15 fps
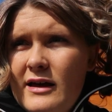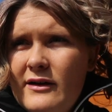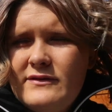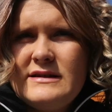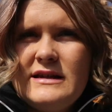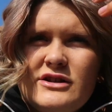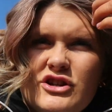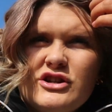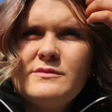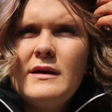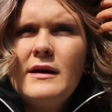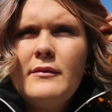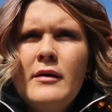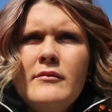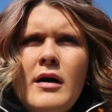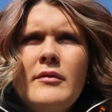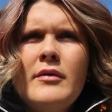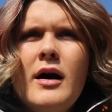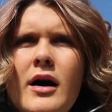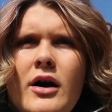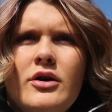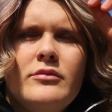obviously it's just me and my mum
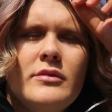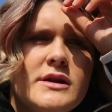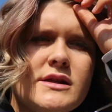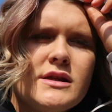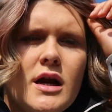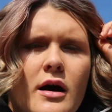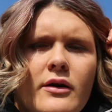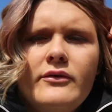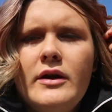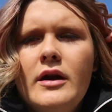at home and stuff,